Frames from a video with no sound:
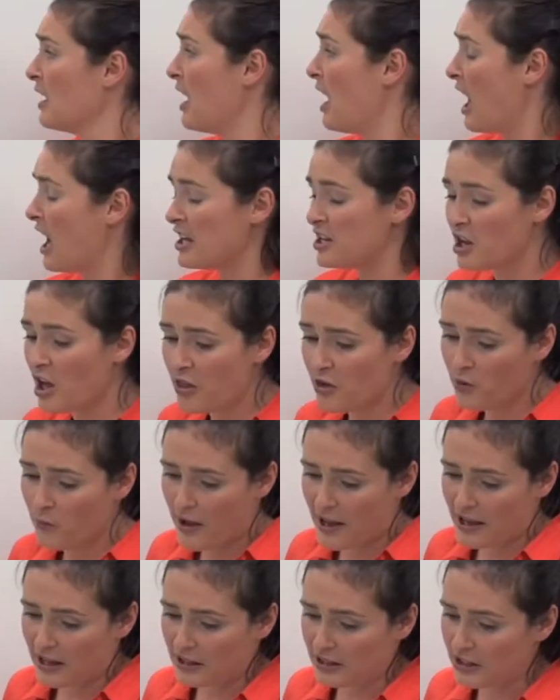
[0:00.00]
Another
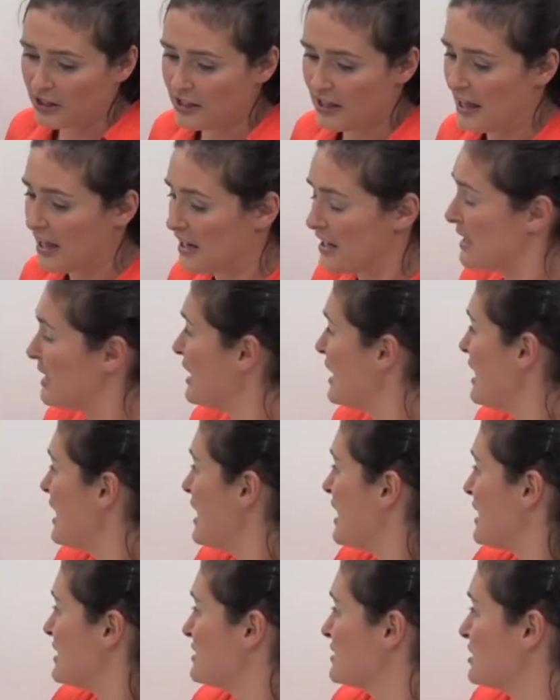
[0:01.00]
way to look at it
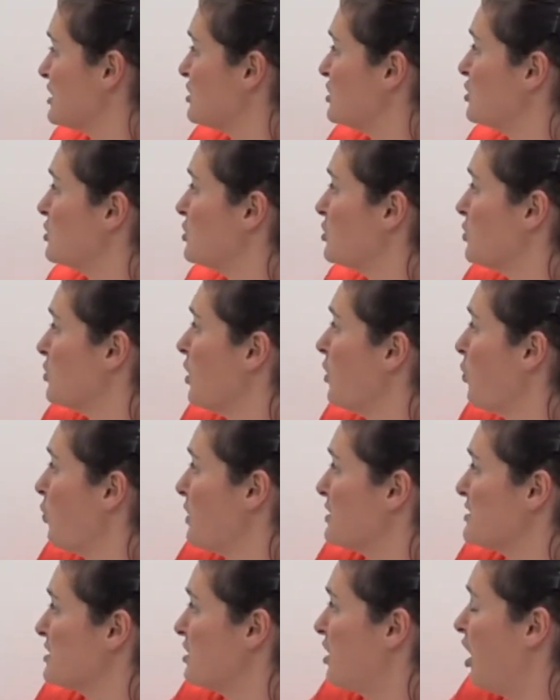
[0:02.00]
is to do
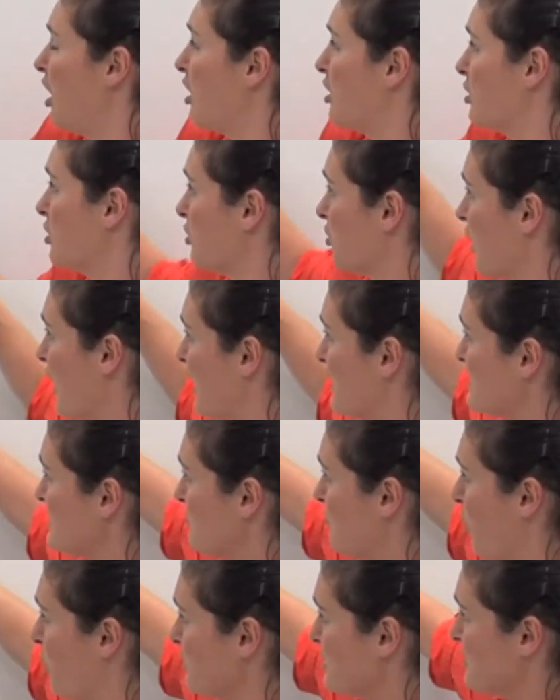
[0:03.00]
what's called
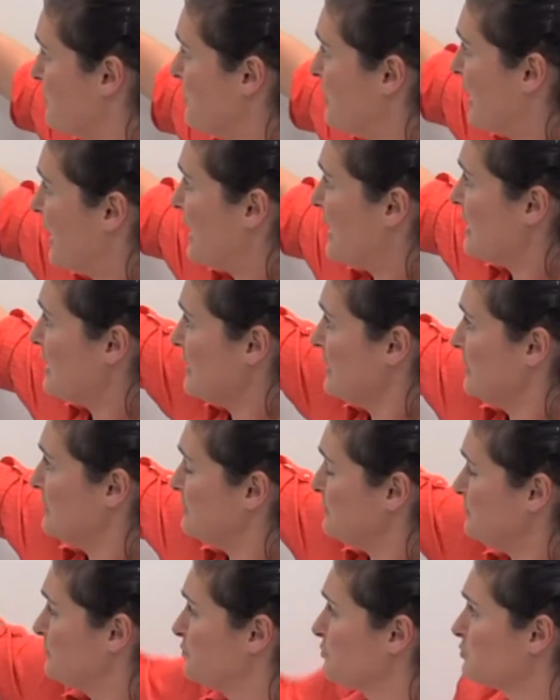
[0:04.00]
cross-multiplying.
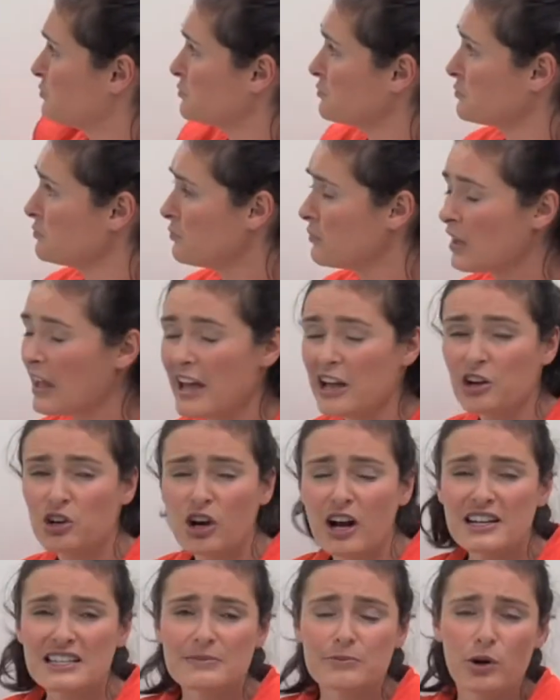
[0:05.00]
And
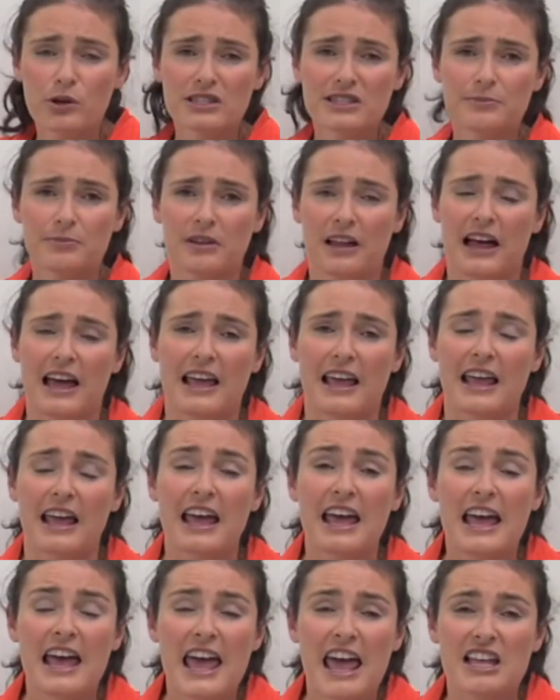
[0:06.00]
cross-multiplying
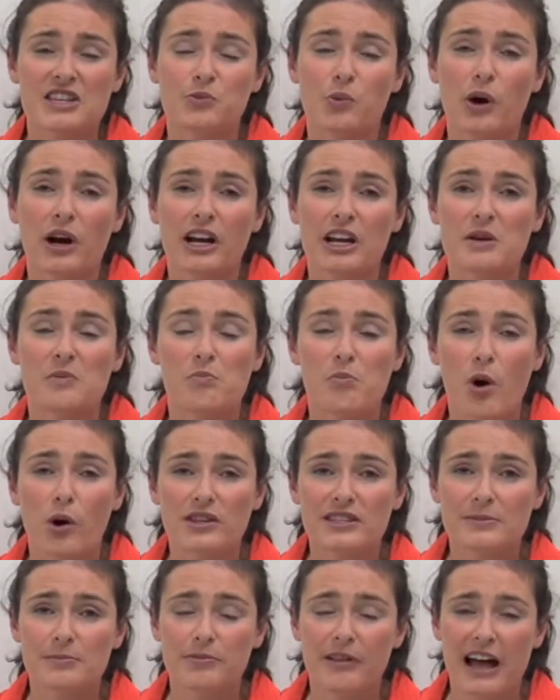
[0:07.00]
is where you
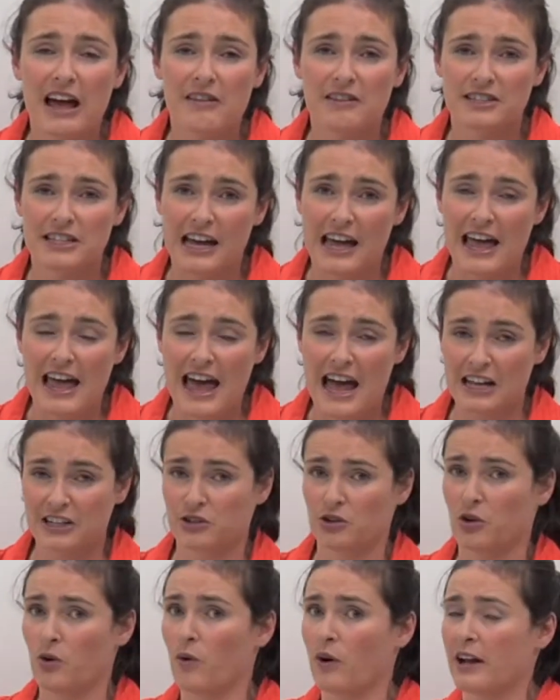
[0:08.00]
multiply the
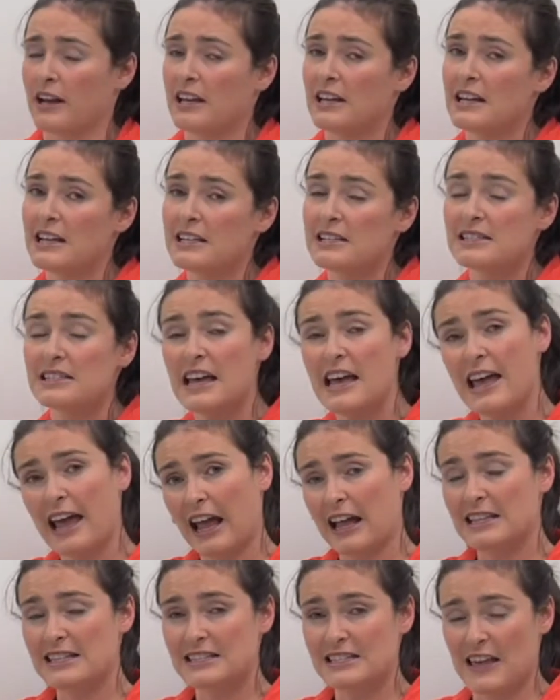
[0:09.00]
diagonal quantities
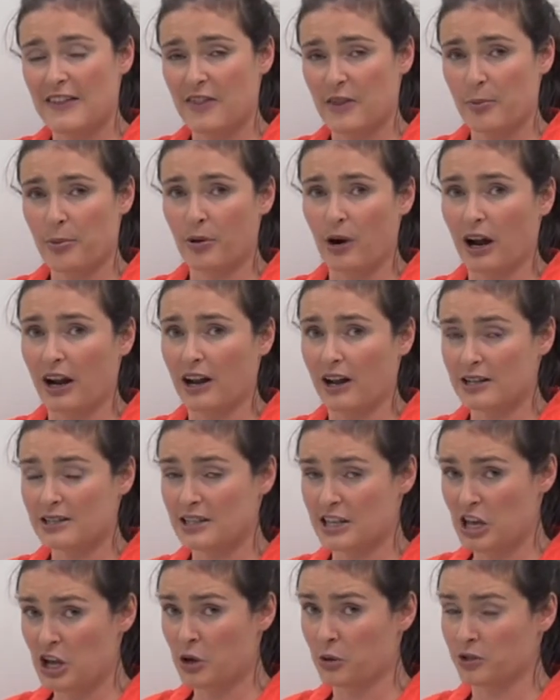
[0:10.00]
and set the products
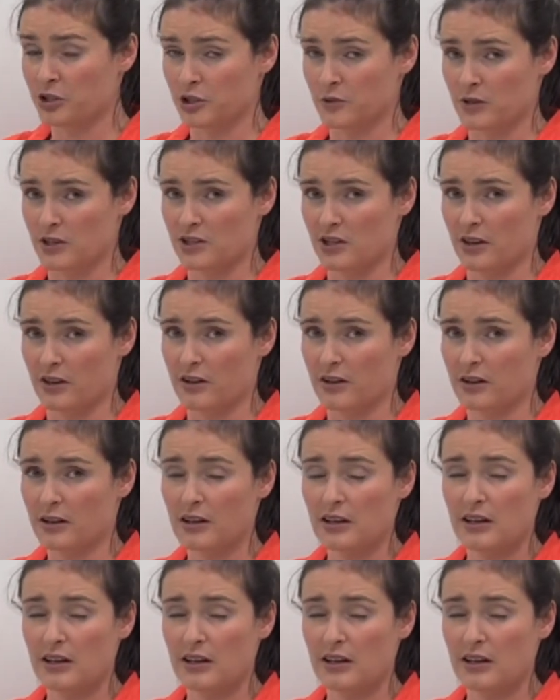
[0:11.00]
equal to each other.